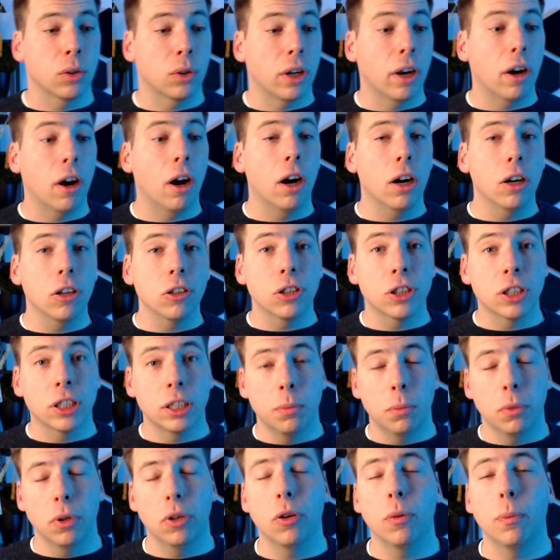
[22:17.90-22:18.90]
there are
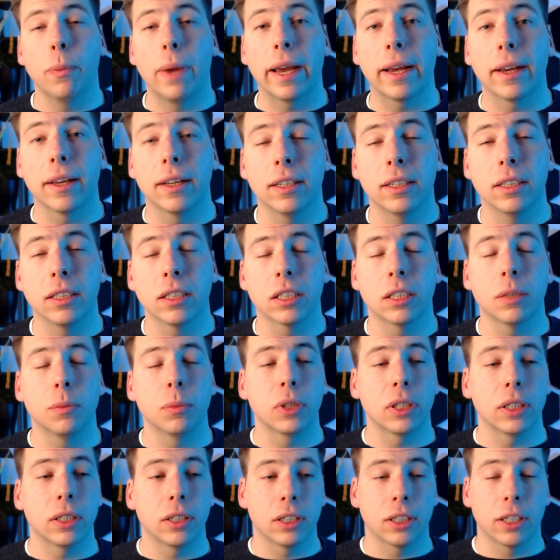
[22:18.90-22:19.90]
similar
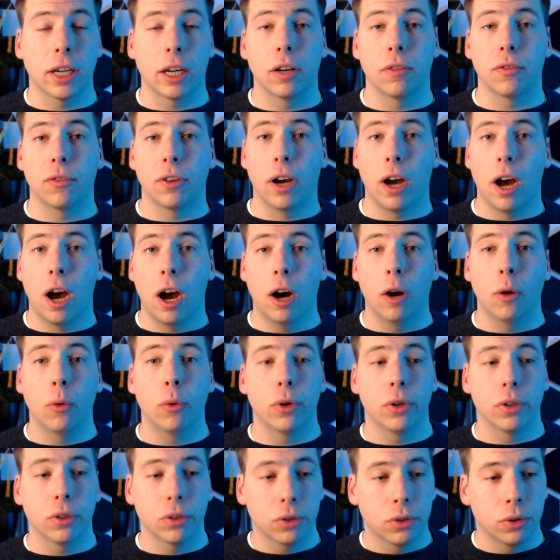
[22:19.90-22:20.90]
mechanisms inside of the R
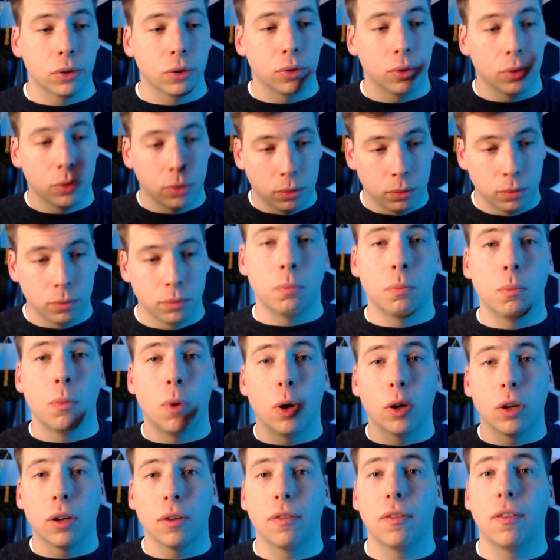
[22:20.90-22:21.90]
world to
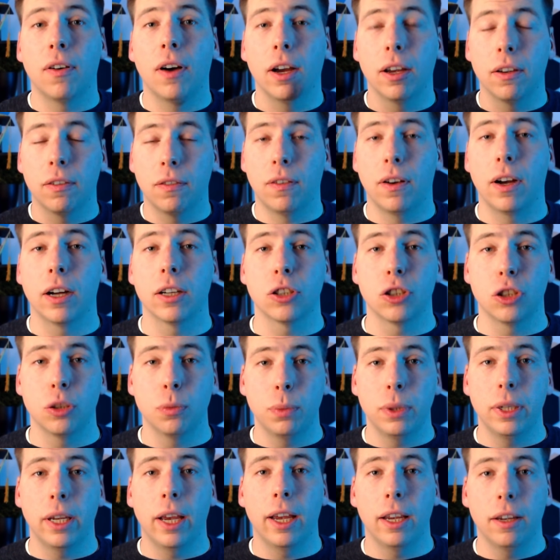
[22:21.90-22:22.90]
modify function
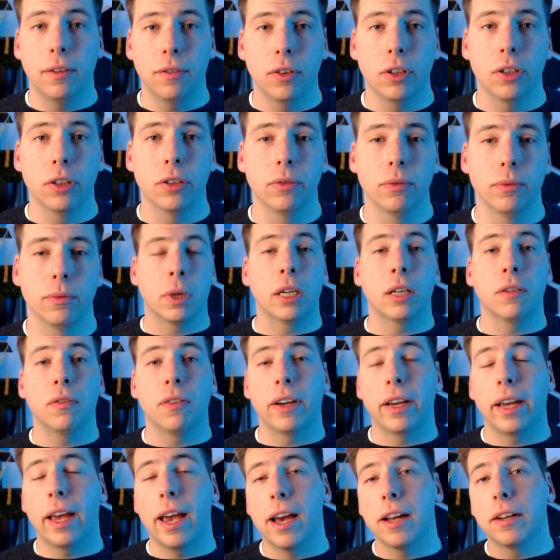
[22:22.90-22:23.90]
behavior, but if
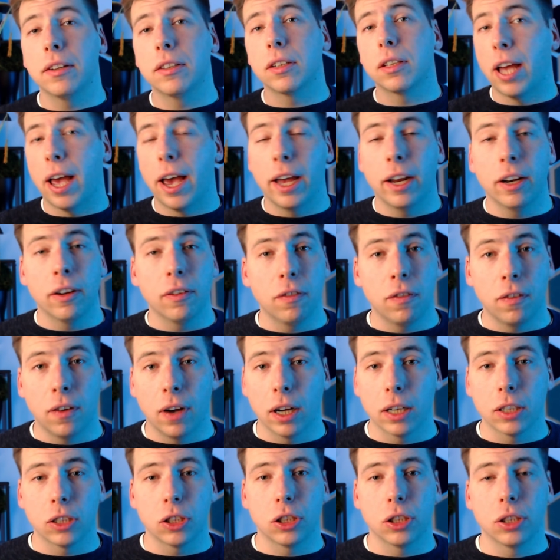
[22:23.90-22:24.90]
I had 10
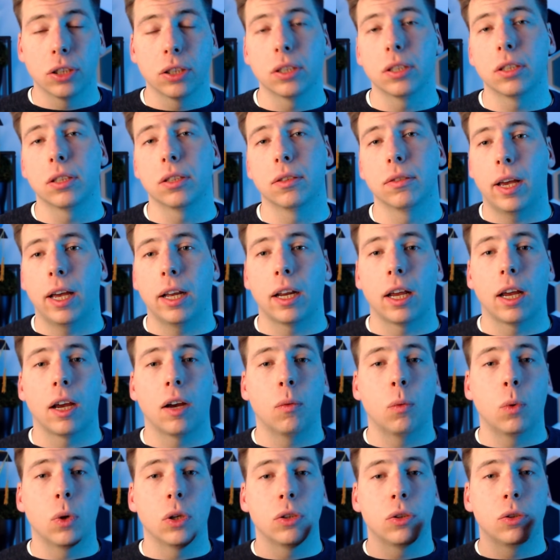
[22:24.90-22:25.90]
functions and I
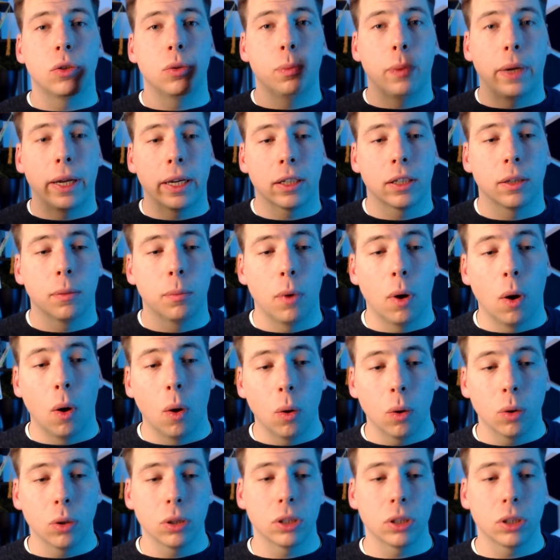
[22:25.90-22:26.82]
want to make them all